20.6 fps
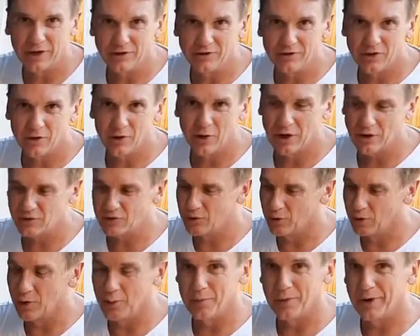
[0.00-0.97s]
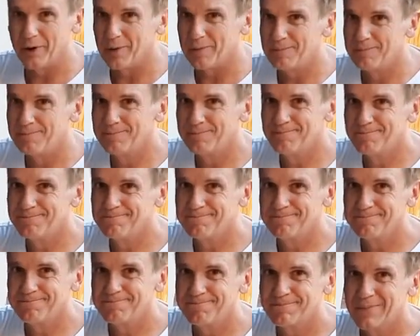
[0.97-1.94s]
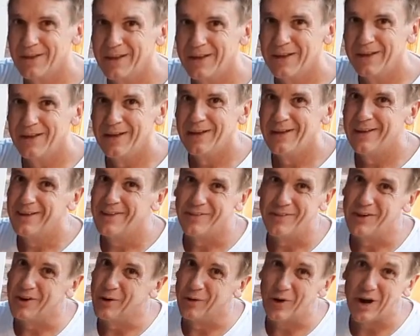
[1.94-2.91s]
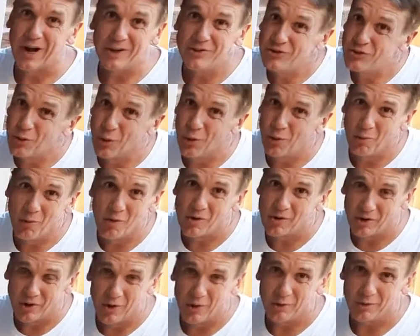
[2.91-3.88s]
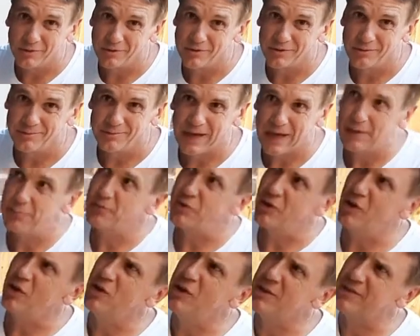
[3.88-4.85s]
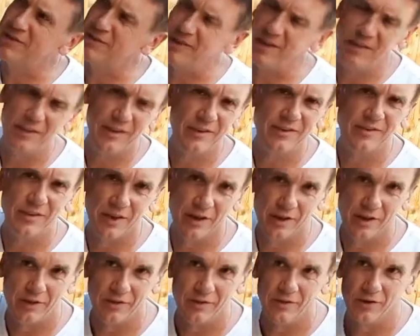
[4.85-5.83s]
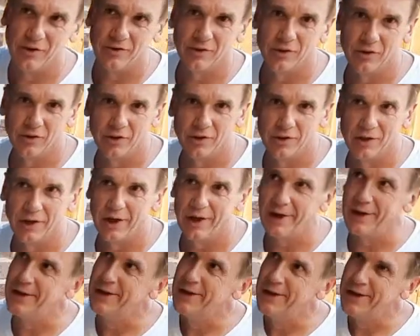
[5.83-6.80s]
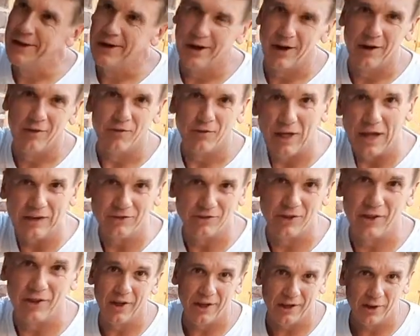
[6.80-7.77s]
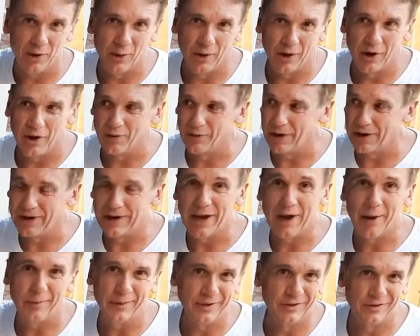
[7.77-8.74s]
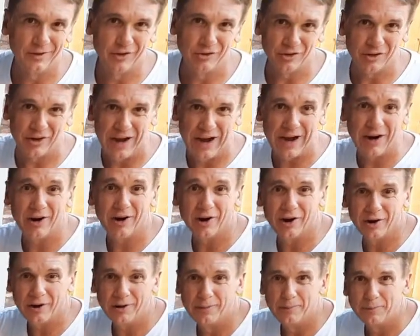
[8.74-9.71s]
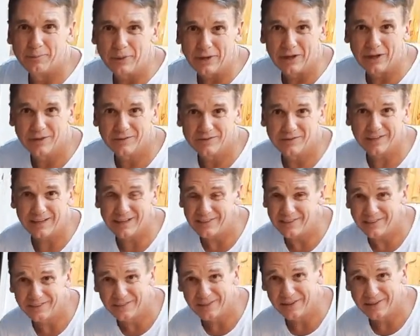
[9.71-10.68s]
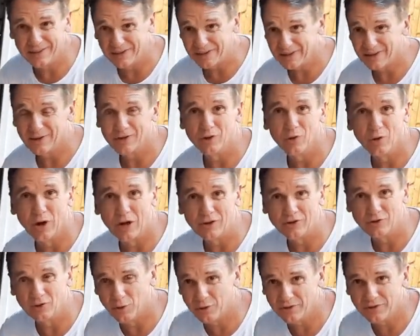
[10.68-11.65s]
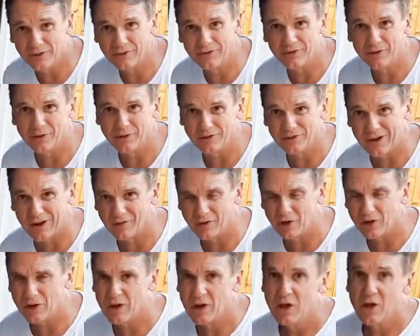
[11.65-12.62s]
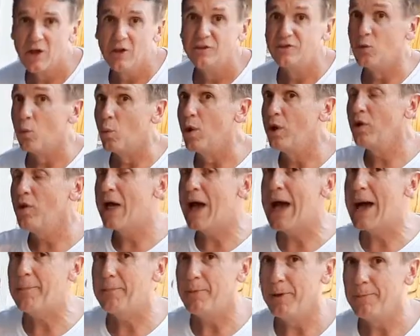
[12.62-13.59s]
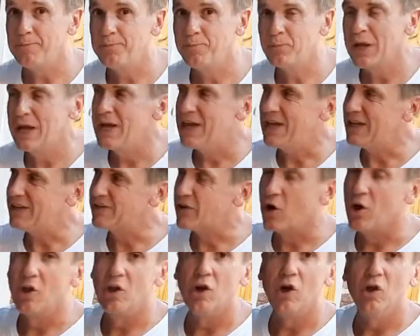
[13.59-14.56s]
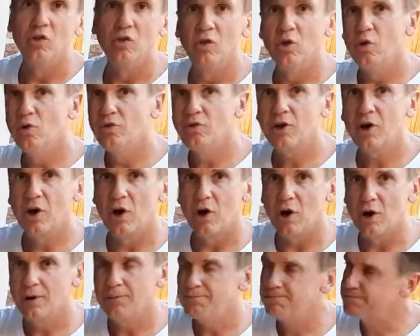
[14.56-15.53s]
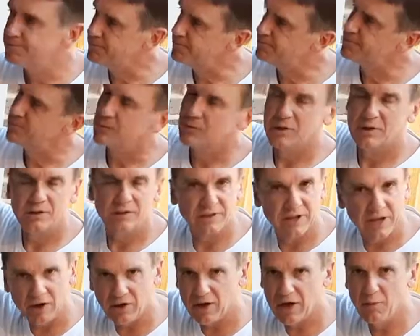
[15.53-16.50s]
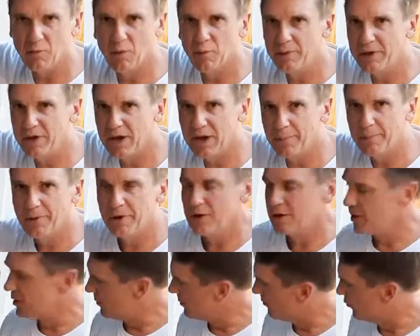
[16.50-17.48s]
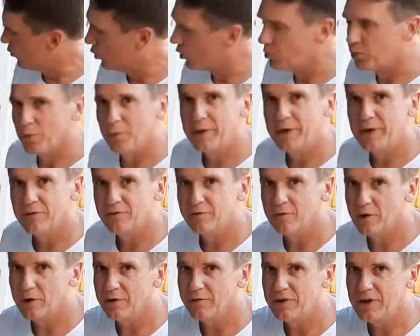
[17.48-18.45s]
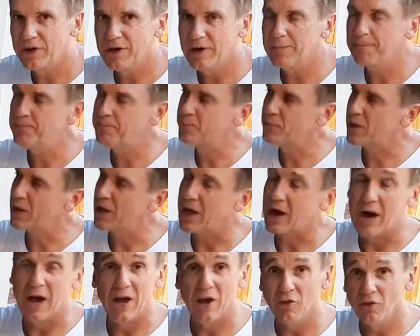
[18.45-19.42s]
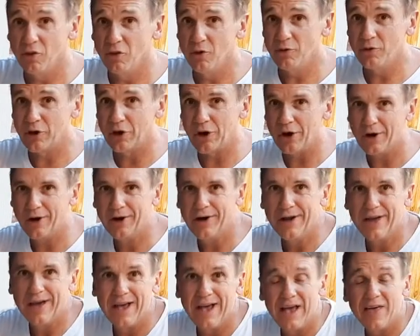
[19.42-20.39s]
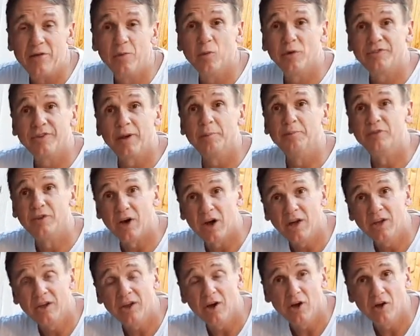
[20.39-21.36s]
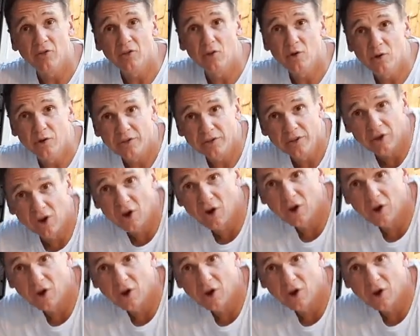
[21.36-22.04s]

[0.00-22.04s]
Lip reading: the garage door opener, the garage door won't close. Okay, so you didn't see this, there's a little flashing going on right now because there's an error because the garage door sensor is covered. So what'll happen is I'll unload the car, tailgate will be up, board will be in front of here. I unload the car, and then once I'm done unloading the car